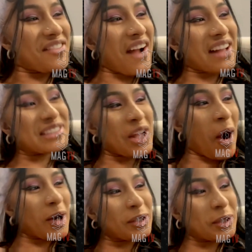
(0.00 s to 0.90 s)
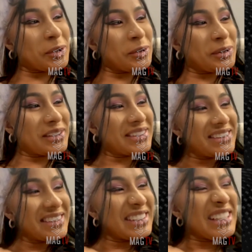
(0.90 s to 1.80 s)
Rock star, dude.
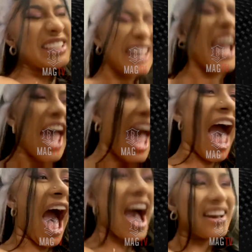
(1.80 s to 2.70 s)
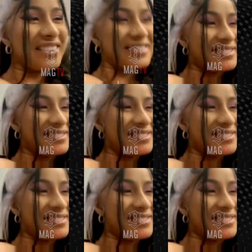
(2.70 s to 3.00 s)
Yeah.